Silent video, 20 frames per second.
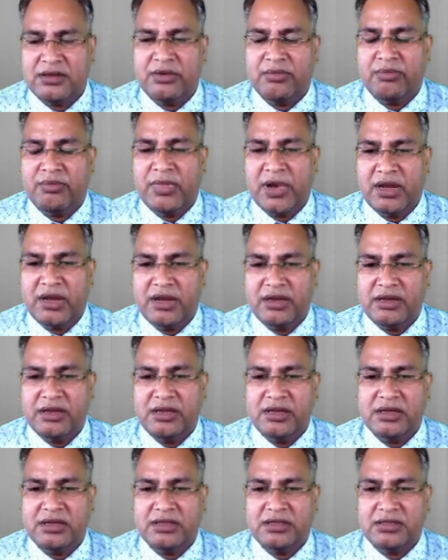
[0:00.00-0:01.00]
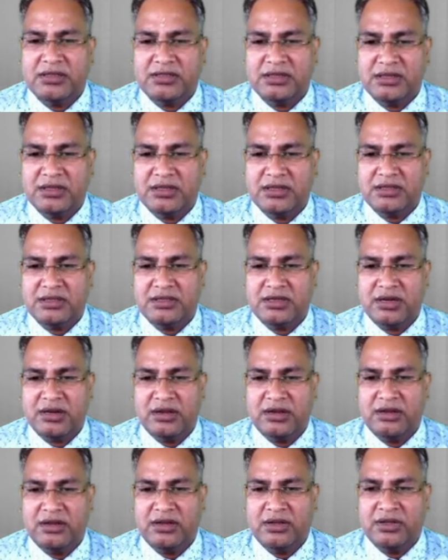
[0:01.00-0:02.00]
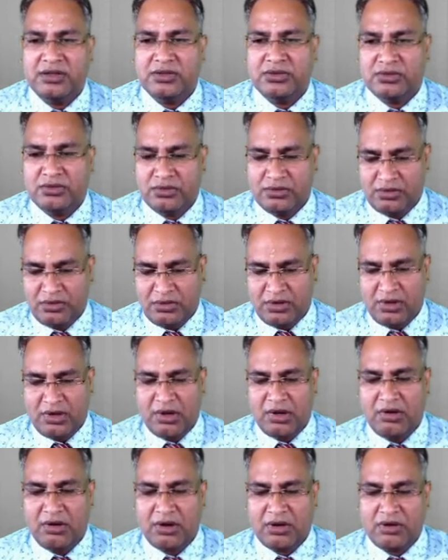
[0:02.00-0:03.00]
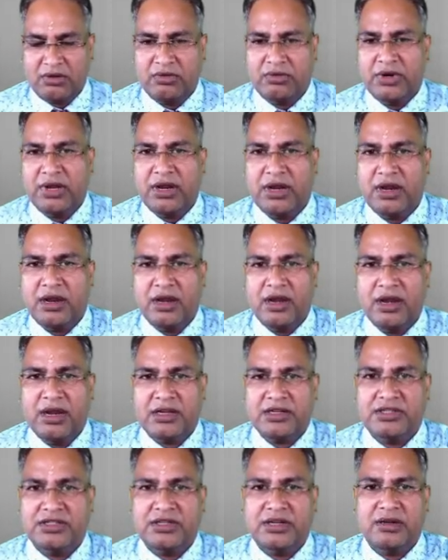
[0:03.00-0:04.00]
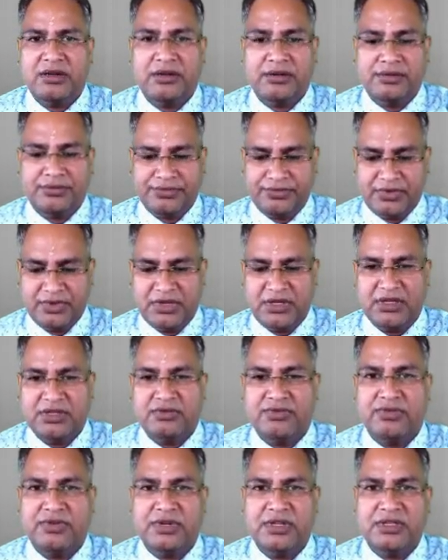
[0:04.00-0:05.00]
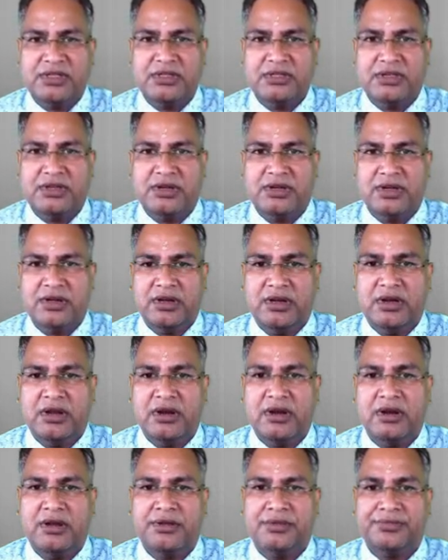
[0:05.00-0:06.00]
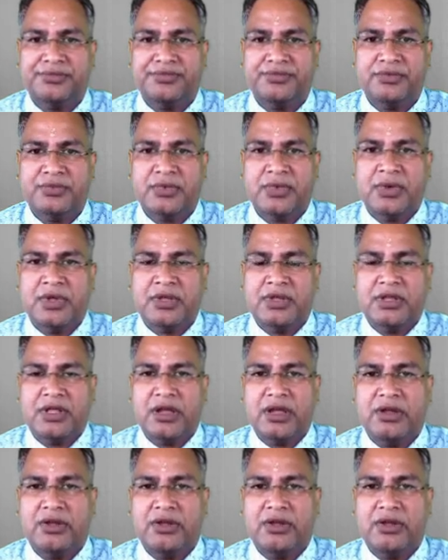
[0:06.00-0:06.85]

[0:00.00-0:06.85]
binary search tree. So our today lecture is finished here. Thank